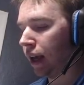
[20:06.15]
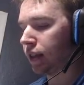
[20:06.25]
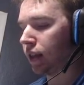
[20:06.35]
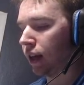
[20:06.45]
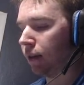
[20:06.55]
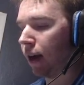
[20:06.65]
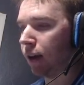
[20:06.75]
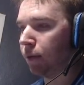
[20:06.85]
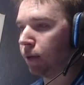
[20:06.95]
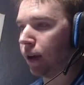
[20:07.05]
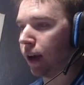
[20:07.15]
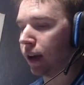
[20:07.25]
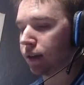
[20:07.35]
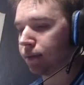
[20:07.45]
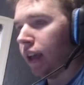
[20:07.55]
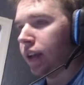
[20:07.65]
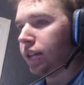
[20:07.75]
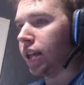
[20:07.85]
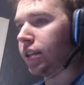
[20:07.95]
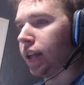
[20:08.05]
It's not an undeniable fact.
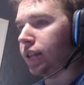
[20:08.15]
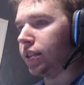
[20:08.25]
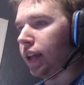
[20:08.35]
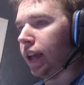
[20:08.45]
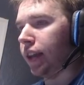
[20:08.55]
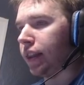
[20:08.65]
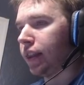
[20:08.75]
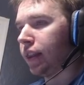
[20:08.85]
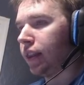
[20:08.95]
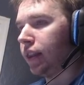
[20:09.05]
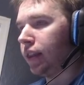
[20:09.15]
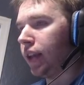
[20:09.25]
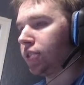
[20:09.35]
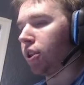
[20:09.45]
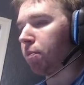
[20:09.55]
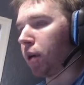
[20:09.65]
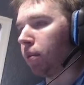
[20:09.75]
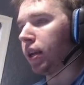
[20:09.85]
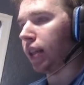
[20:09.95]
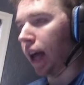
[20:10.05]
So as you can see, these are their
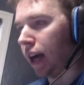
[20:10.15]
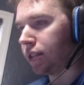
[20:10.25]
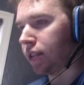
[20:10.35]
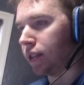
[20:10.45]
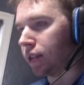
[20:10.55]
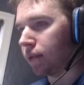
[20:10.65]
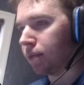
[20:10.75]
permanent losses.